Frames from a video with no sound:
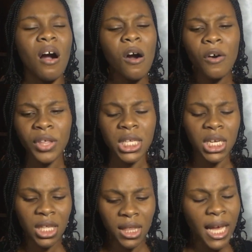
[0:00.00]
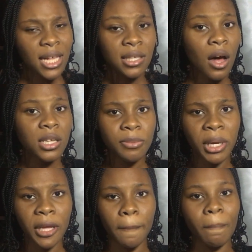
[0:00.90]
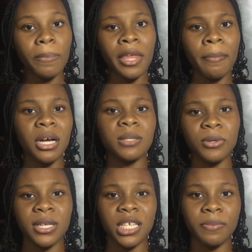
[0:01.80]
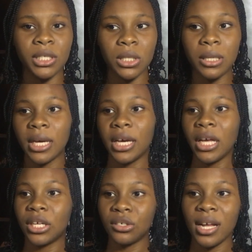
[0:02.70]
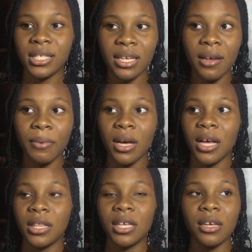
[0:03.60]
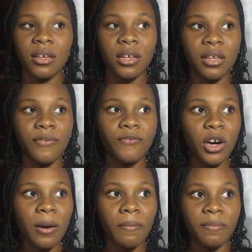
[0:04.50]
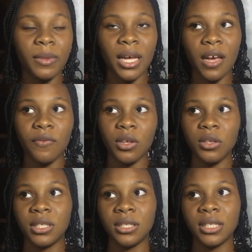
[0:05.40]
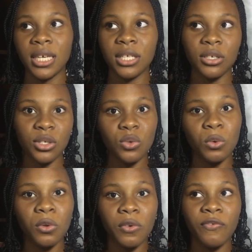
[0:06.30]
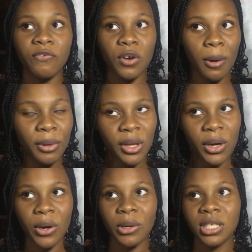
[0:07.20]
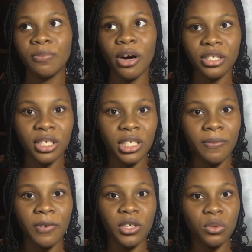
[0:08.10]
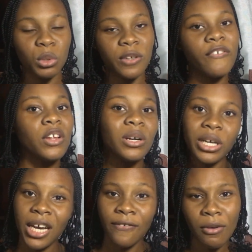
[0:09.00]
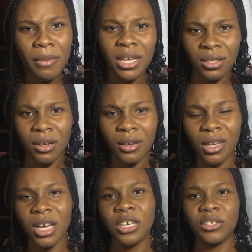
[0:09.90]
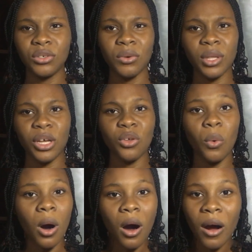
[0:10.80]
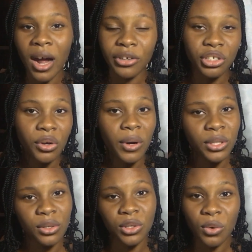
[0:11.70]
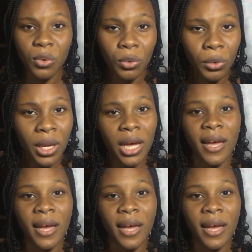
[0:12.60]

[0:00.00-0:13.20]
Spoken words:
all these other things cost money. Passport size picture, your transcript, the form that you have to take to your school from your sponsorship for your school to fill out your information to show that you are actually going to the school,